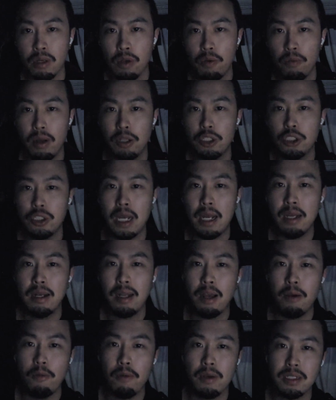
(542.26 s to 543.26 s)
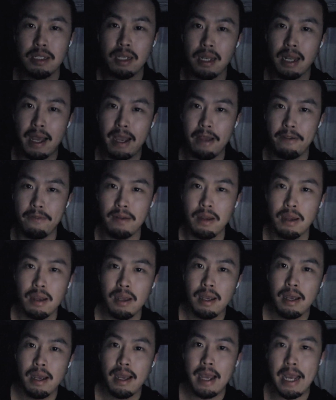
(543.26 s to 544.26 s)
while China was left
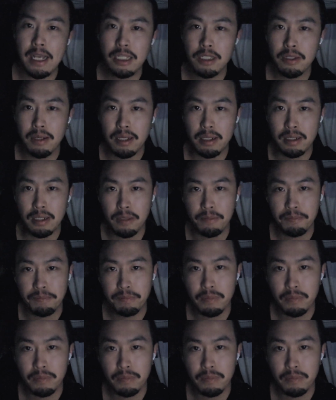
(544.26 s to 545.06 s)
isolated.